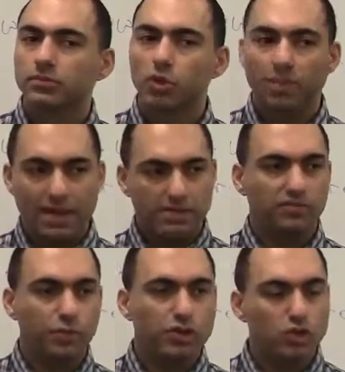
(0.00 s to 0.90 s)
So
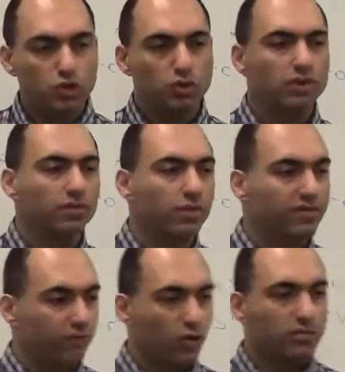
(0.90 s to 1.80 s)
passive voice usually for
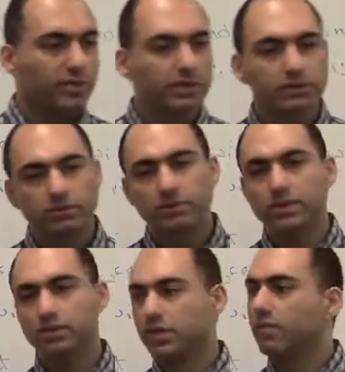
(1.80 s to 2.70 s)
formal,
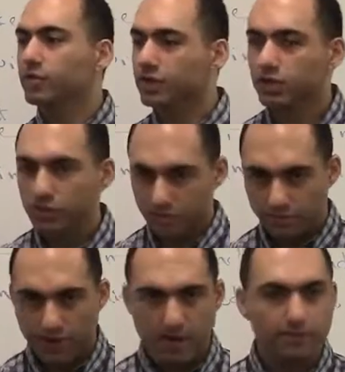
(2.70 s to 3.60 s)
either conversations or
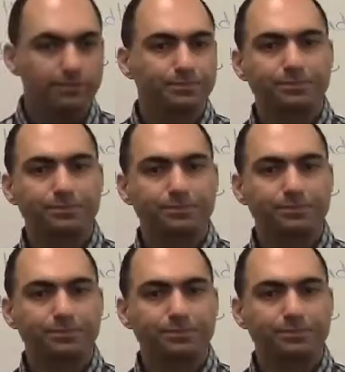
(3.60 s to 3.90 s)
writing.